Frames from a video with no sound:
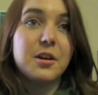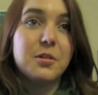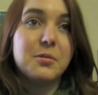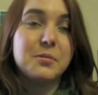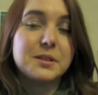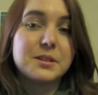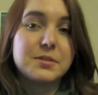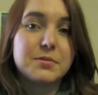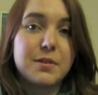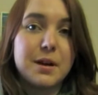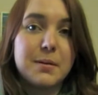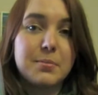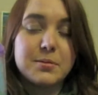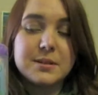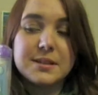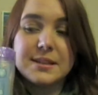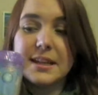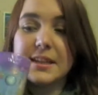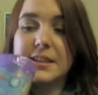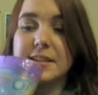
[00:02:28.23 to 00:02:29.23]
which
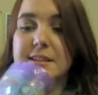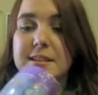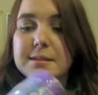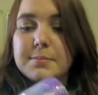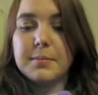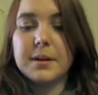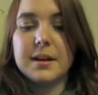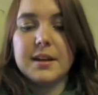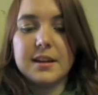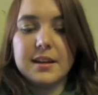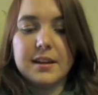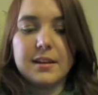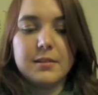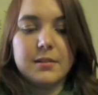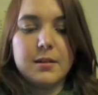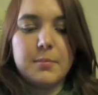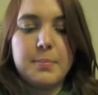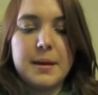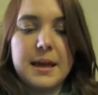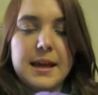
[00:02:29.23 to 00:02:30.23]
represents my
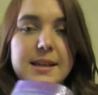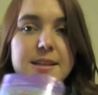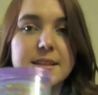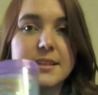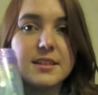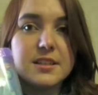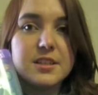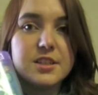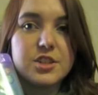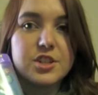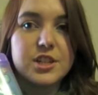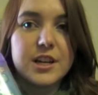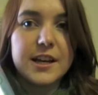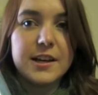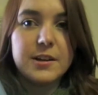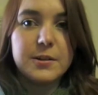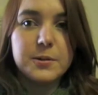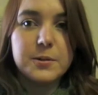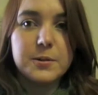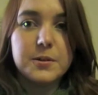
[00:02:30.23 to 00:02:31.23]
abandoned
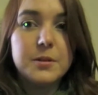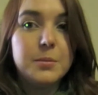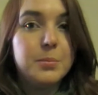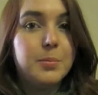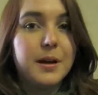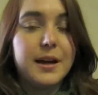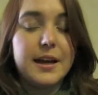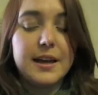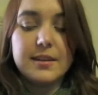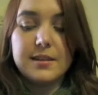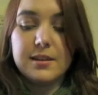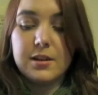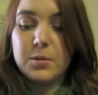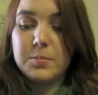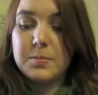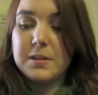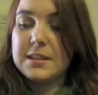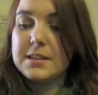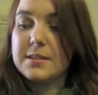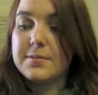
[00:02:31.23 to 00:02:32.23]
childhood by the
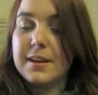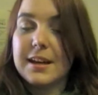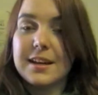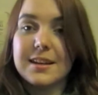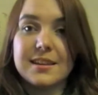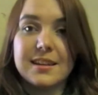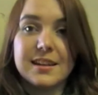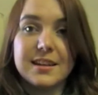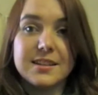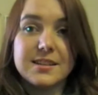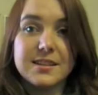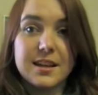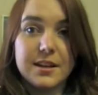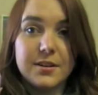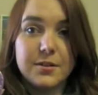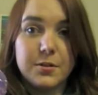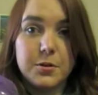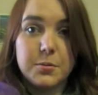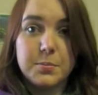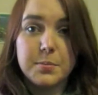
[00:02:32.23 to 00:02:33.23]
obvious fact that it's
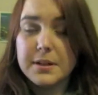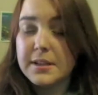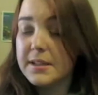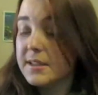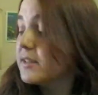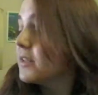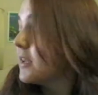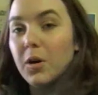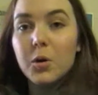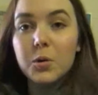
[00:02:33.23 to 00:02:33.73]
unopened.